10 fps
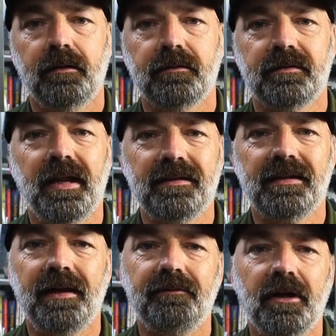It's nice to
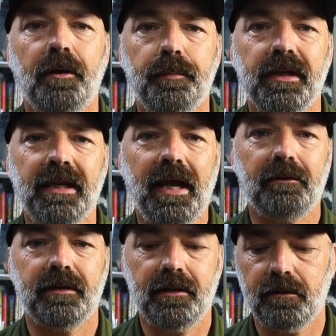have a company
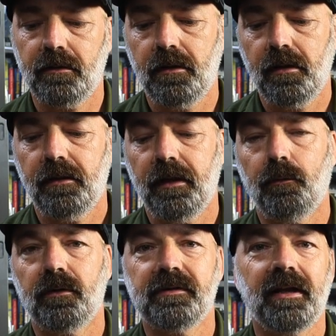out there that
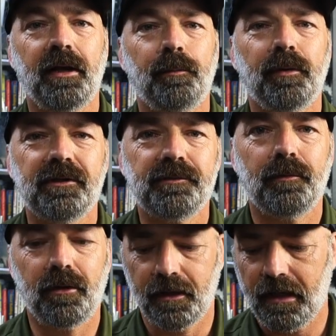wants to help us
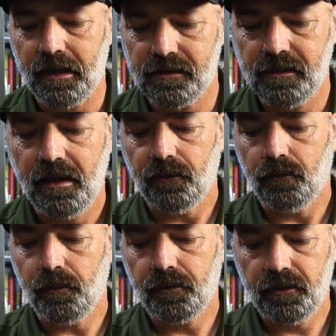small guys. So
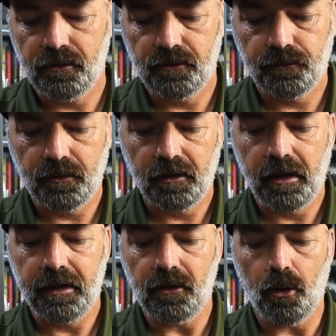what we're going to do is we're going to go
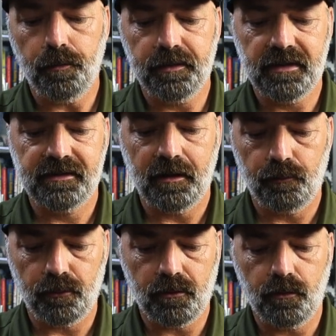ahead and open this up
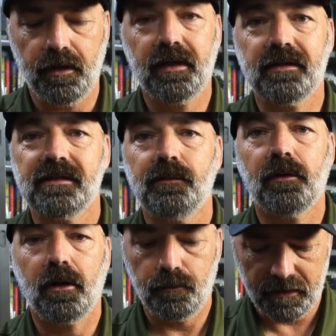real quick and see
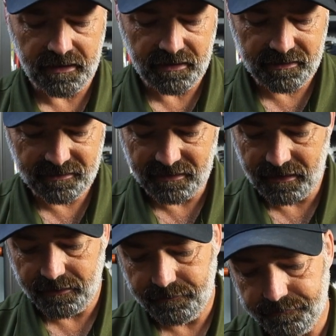what all we get
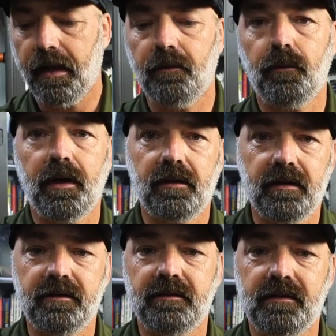inside. And right on
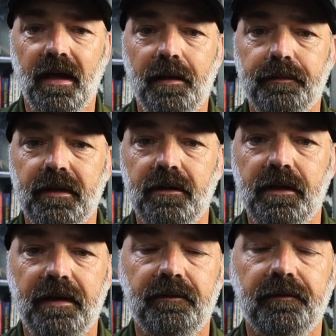the top there
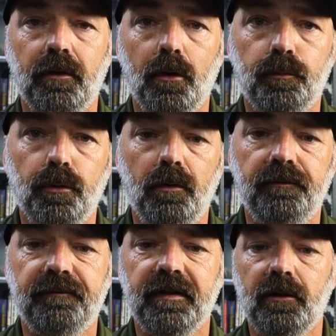you have a GoPro
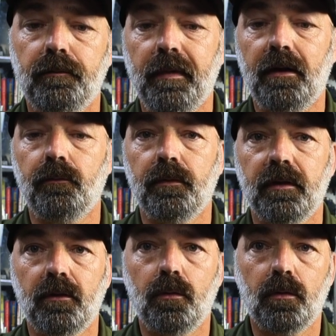finger mount with
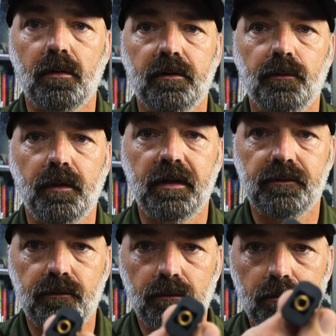a 1/4
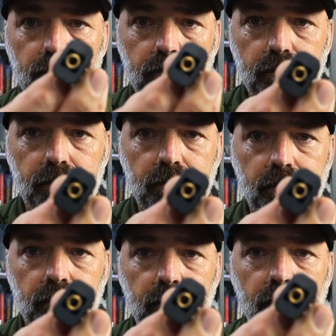screw
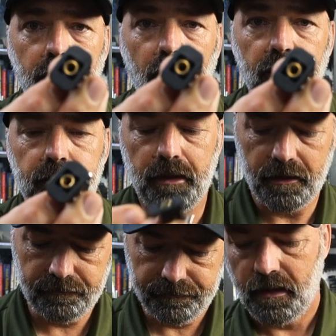on the
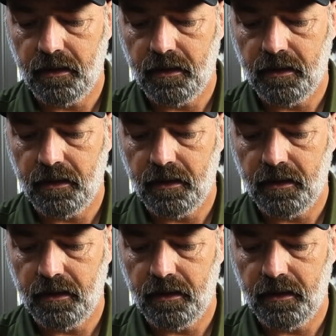bottom.